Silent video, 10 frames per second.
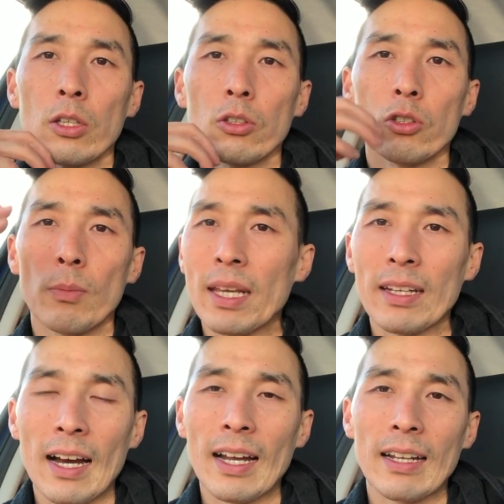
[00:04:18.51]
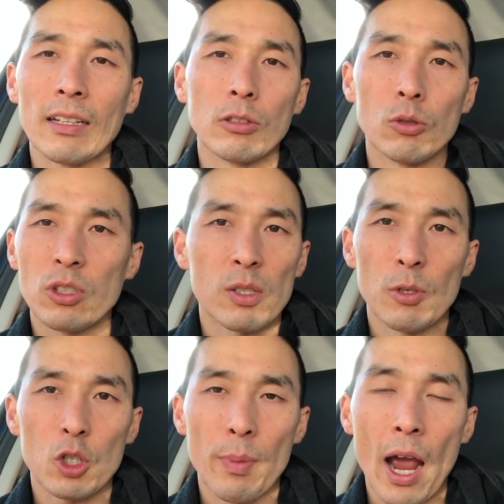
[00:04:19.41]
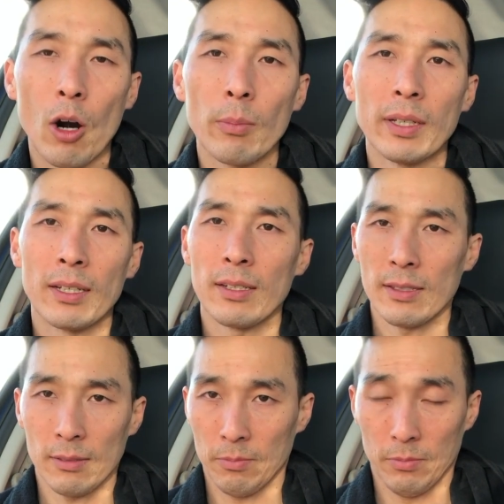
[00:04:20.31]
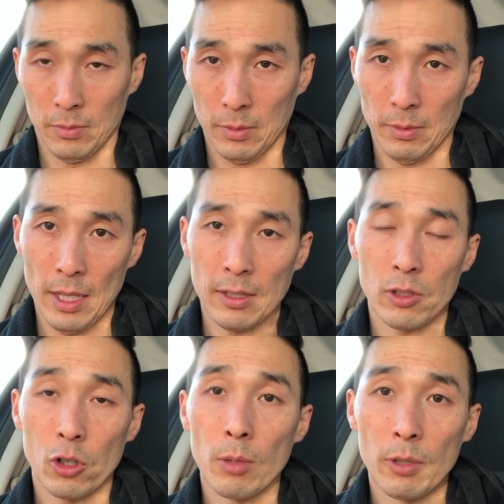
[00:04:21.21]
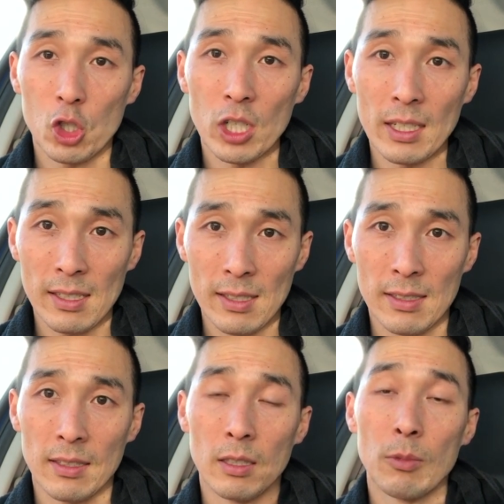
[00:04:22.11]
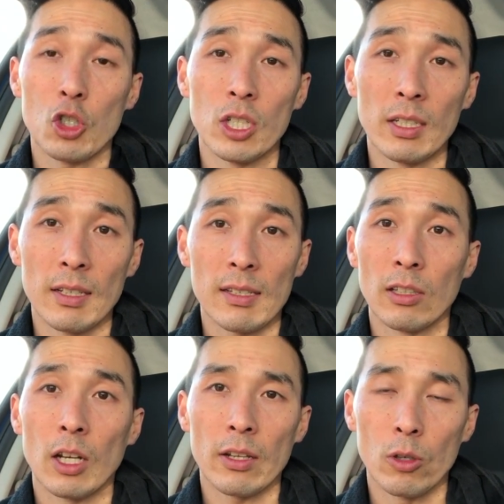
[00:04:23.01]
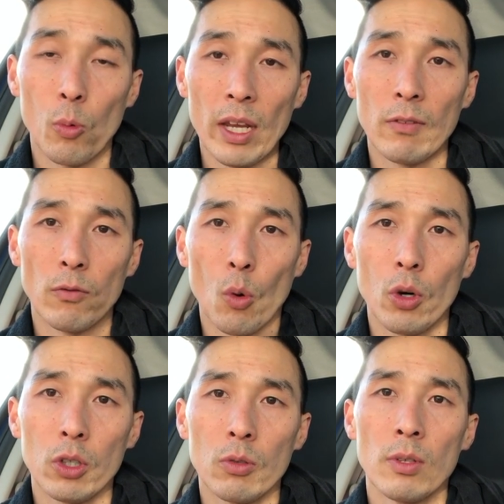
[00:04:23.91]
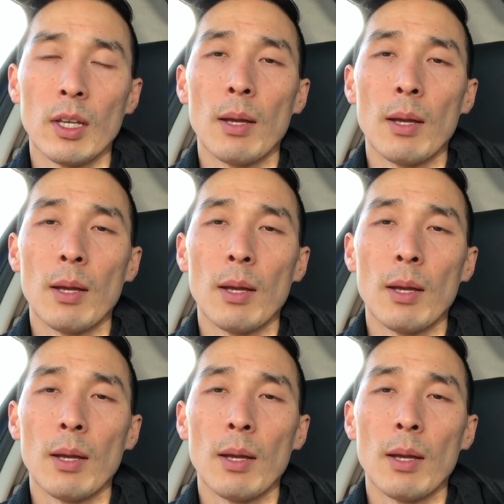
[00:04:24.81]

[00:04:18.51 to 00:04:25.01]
you may not lose as much power because as the term machine assisted, the machine does a lot of the weight for you.